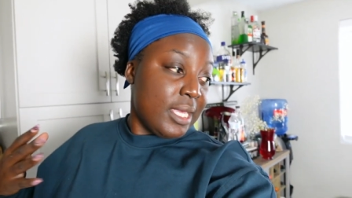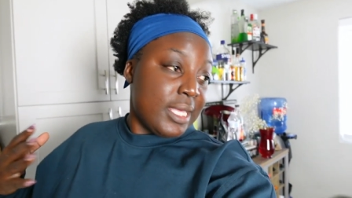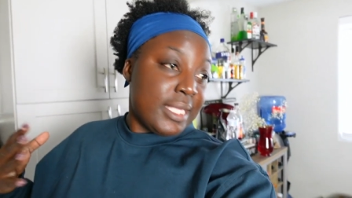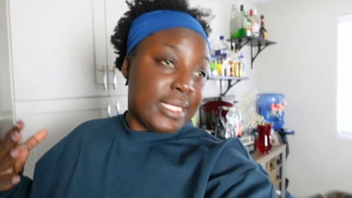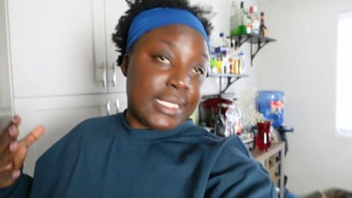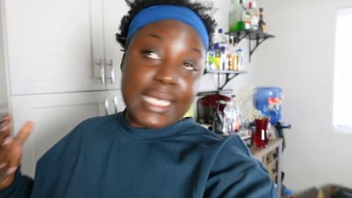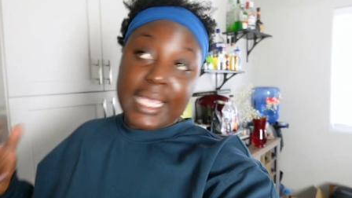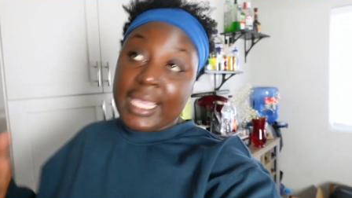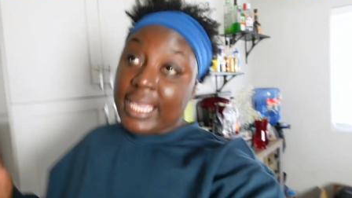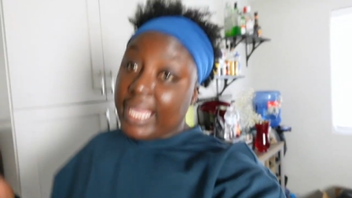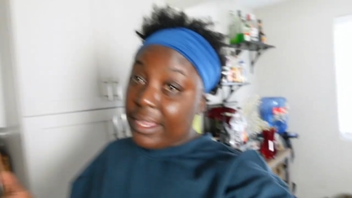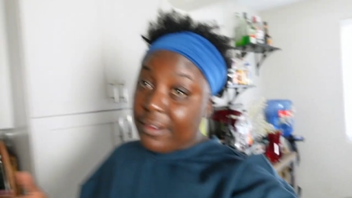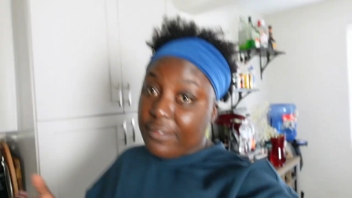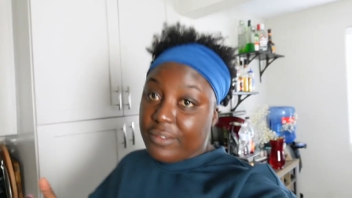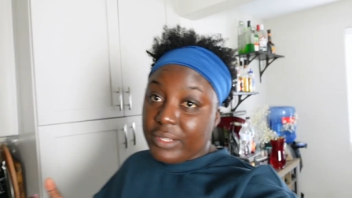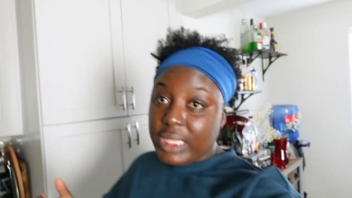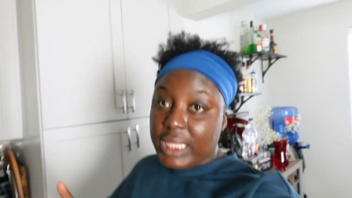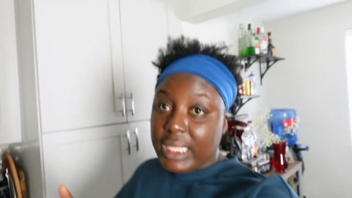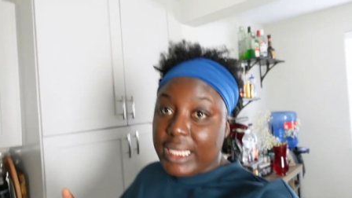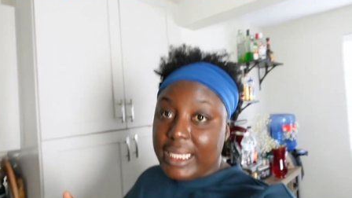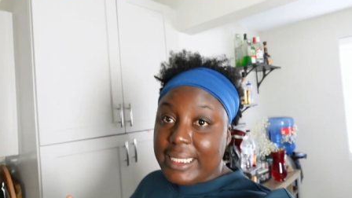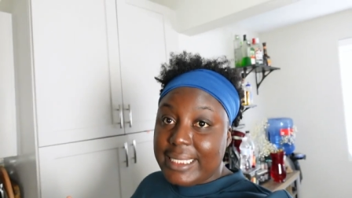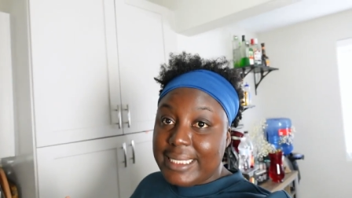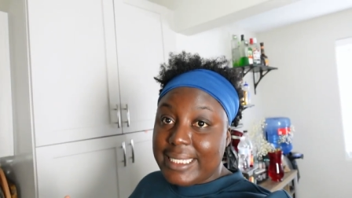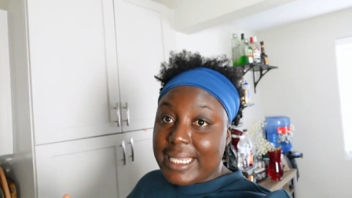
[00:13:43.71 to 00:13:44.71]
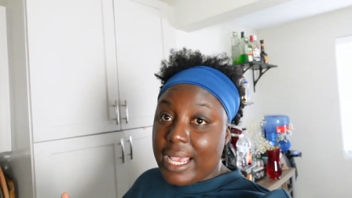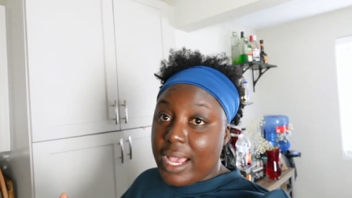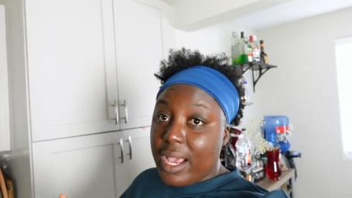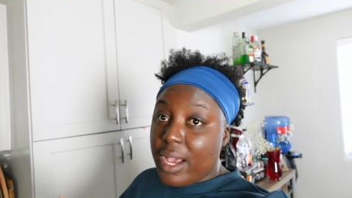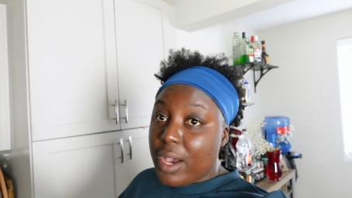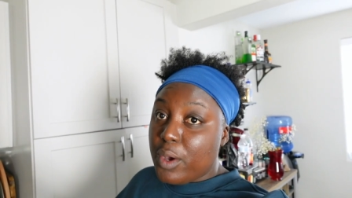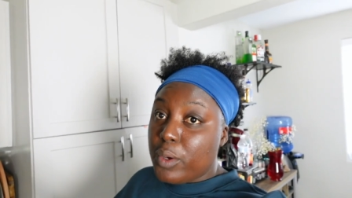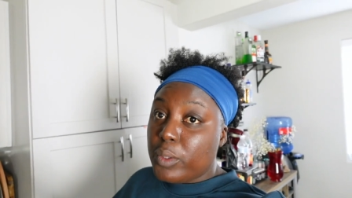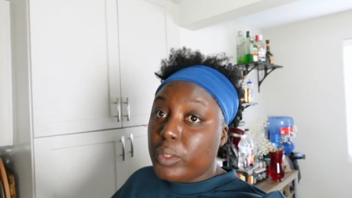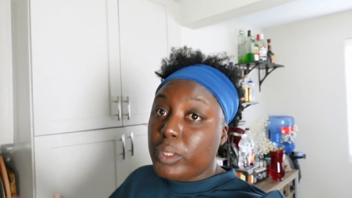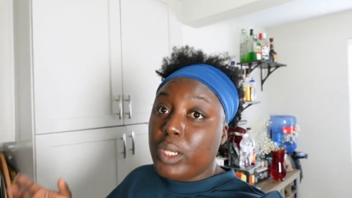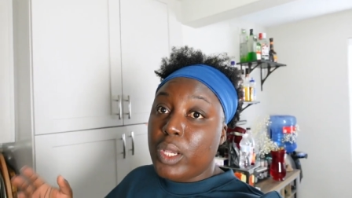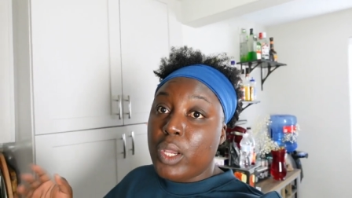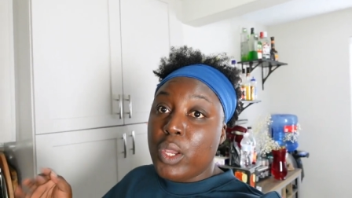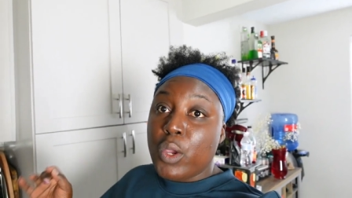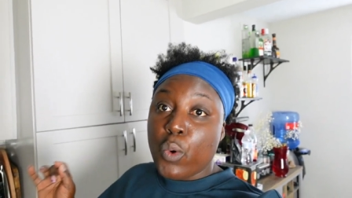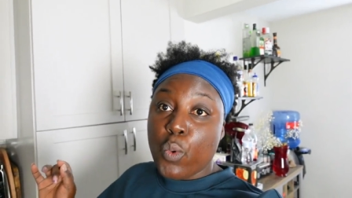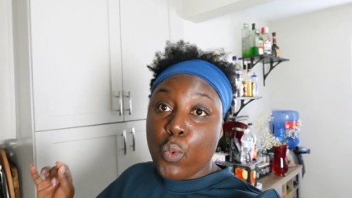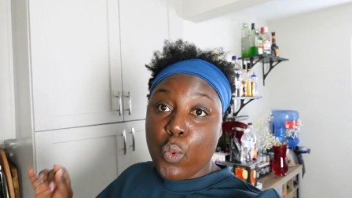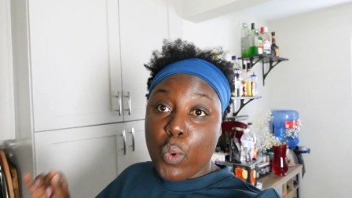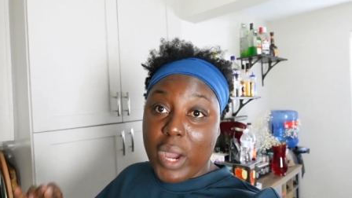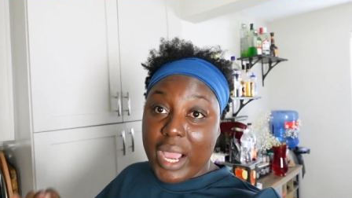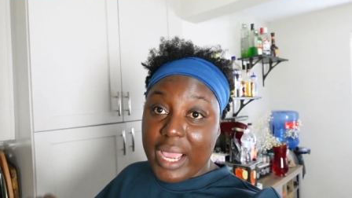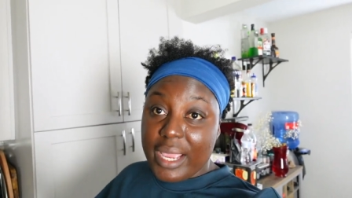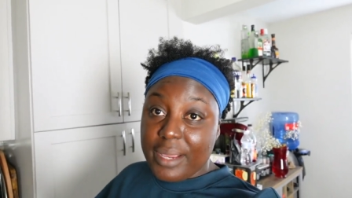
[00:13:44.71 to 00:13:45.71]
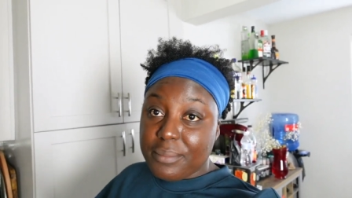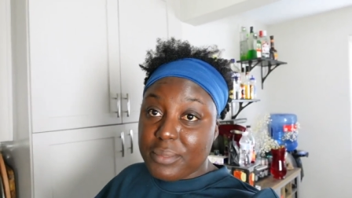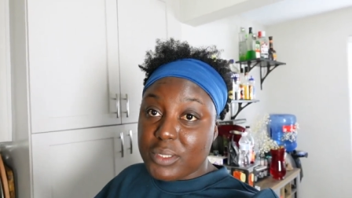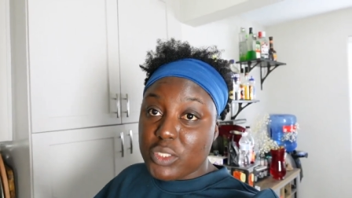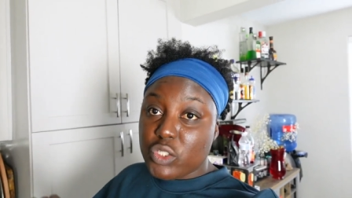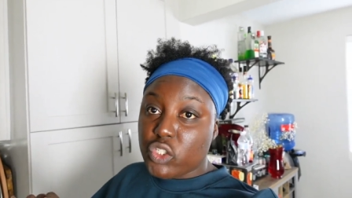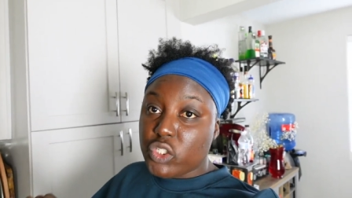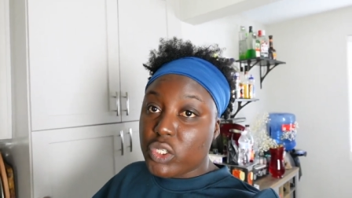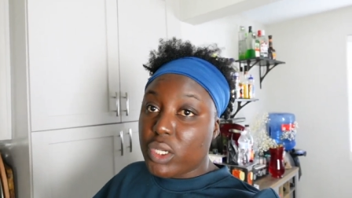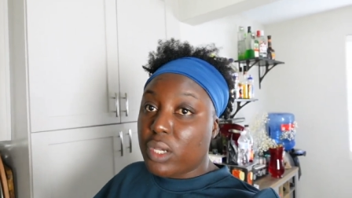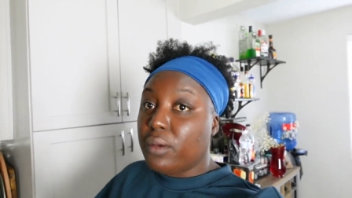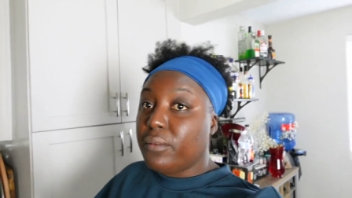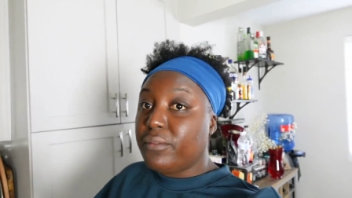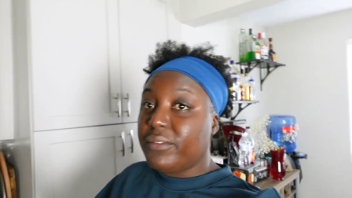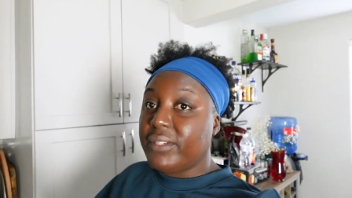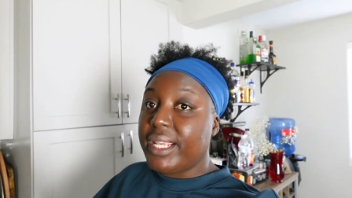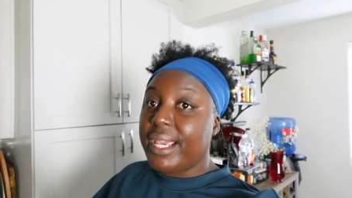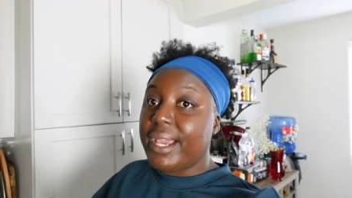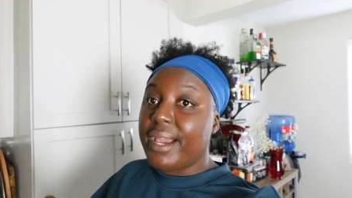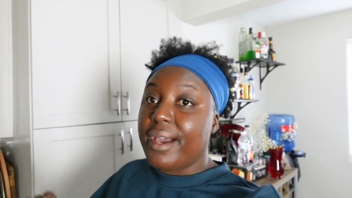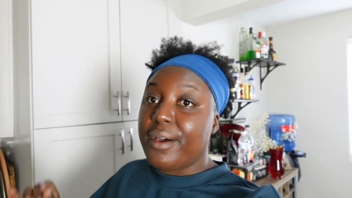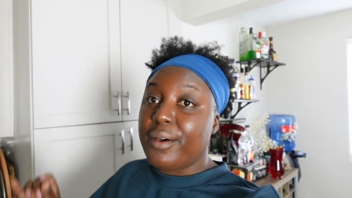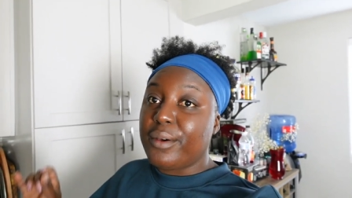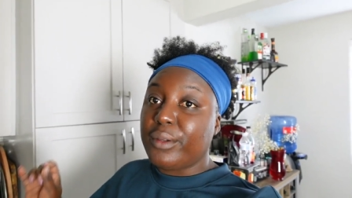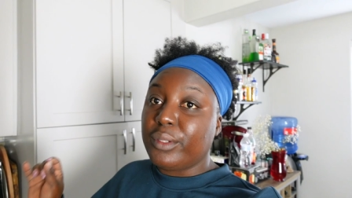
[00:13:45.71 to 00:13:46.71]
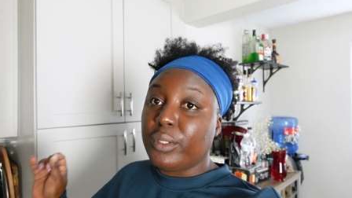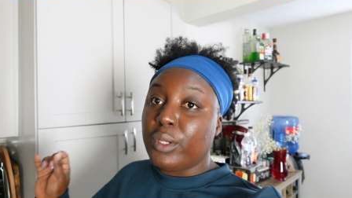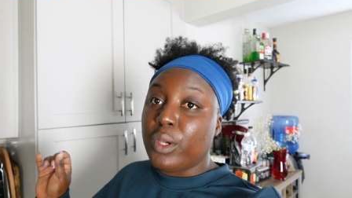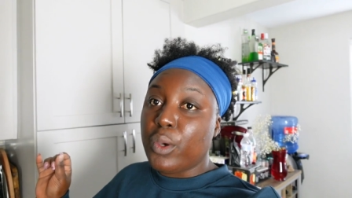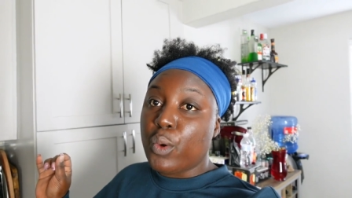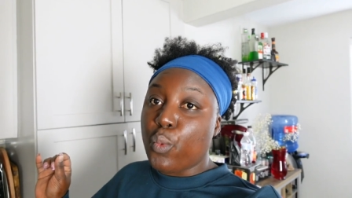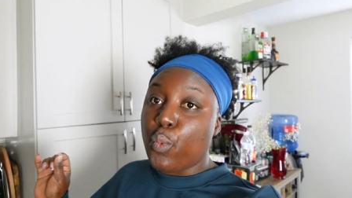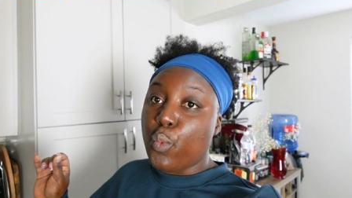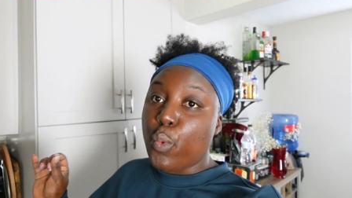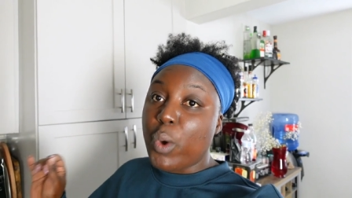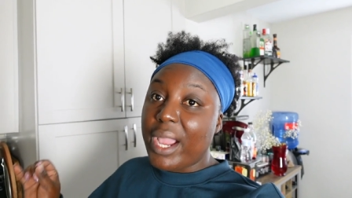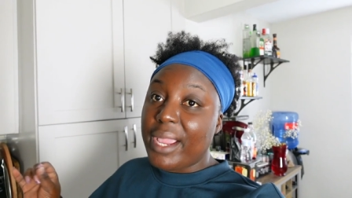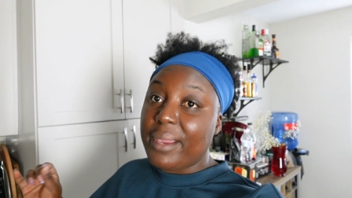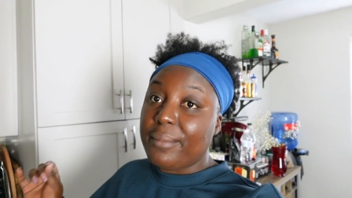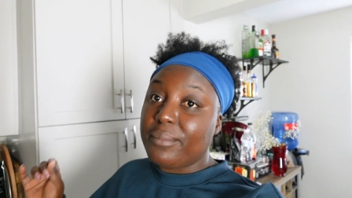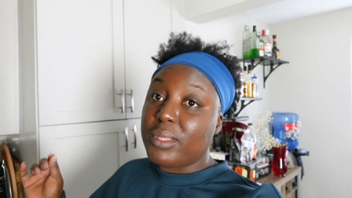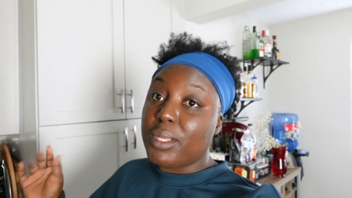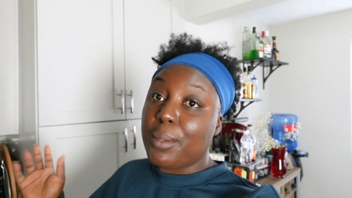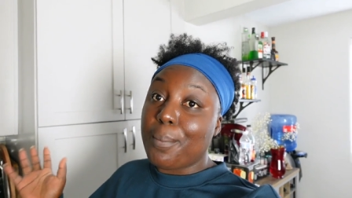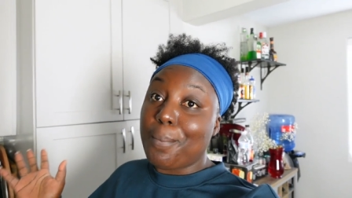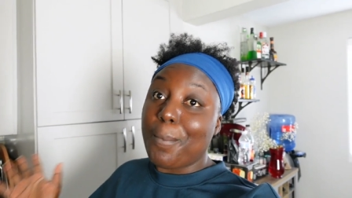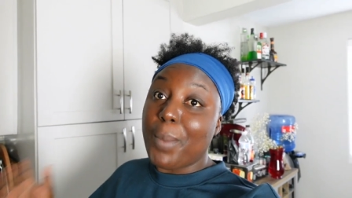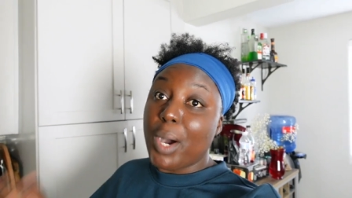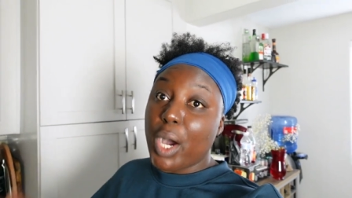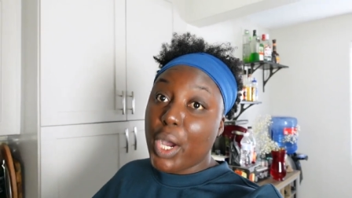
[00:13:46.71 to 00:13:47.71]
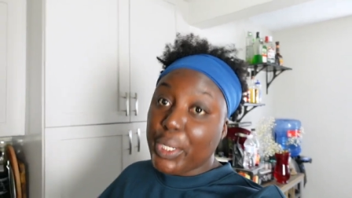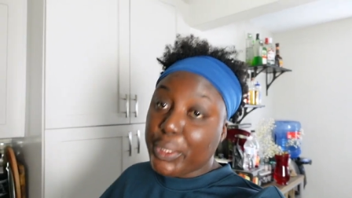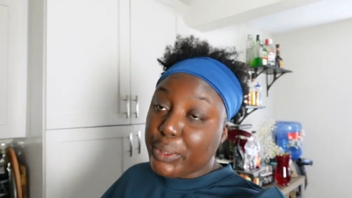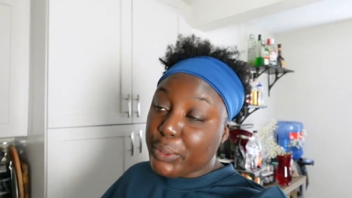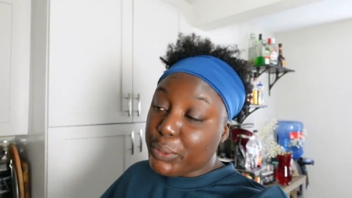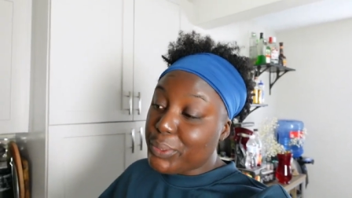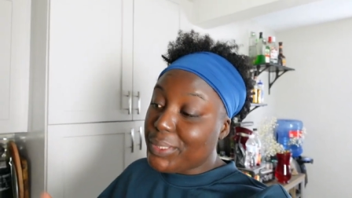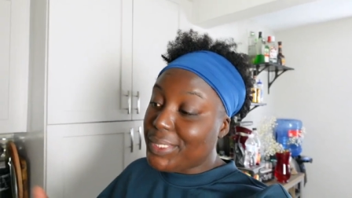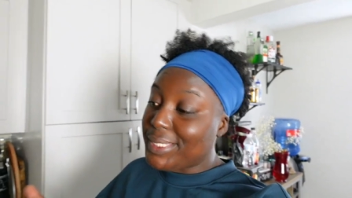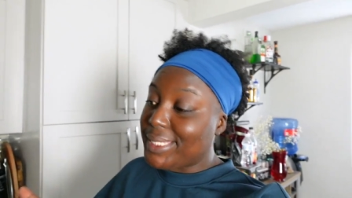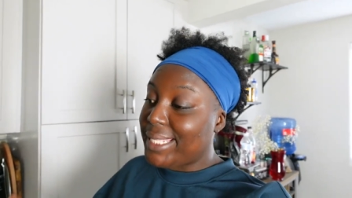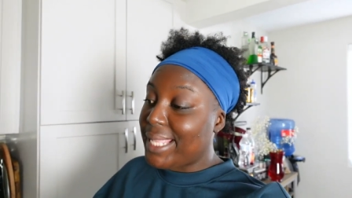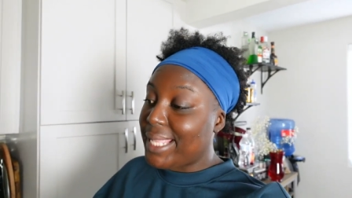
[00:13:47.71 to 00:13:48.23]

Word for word: Take everything down, wipe the shelf down, wipe the bottles